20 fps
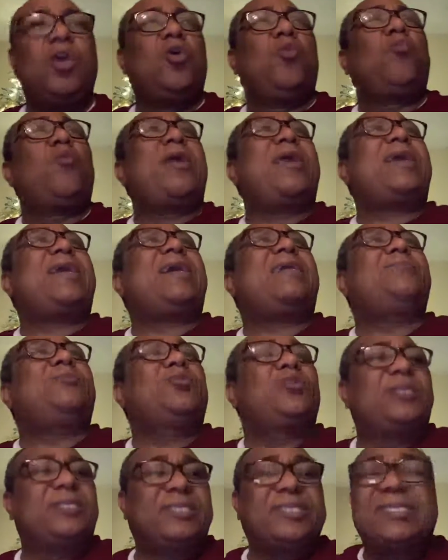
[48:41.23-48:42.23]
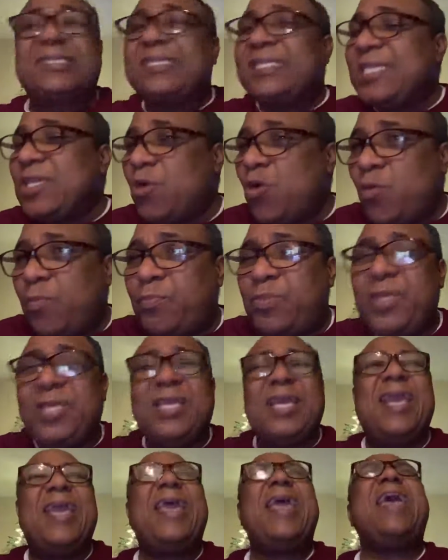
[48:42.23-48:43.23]
When it comes to the COP,
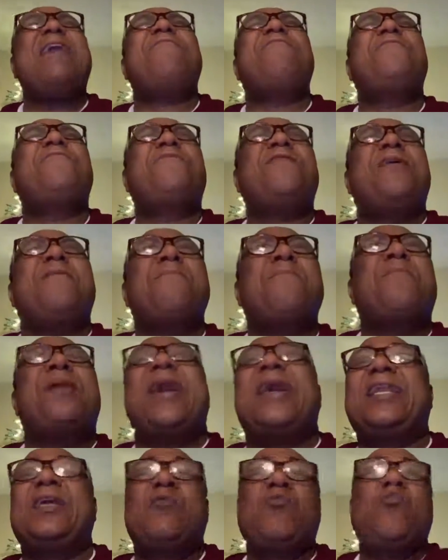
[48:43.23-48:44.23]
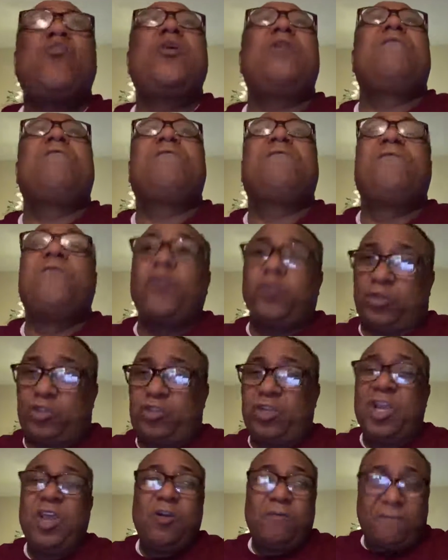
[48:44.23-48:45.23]
everybody will vote
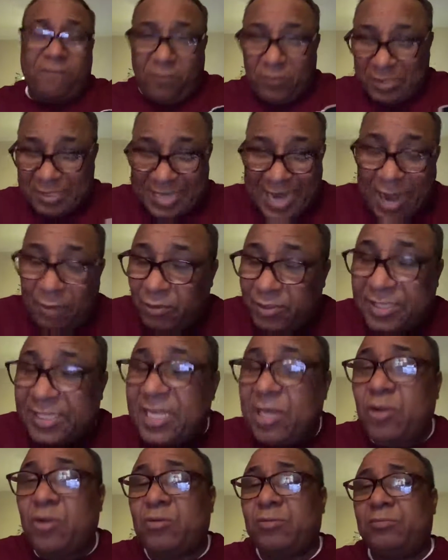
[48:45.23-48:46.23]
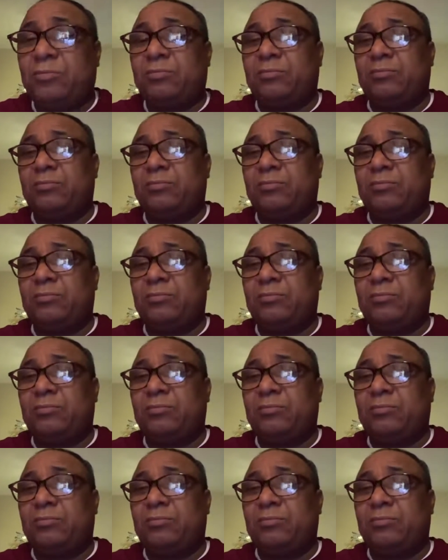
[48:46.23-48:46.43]
for Darius Dillon.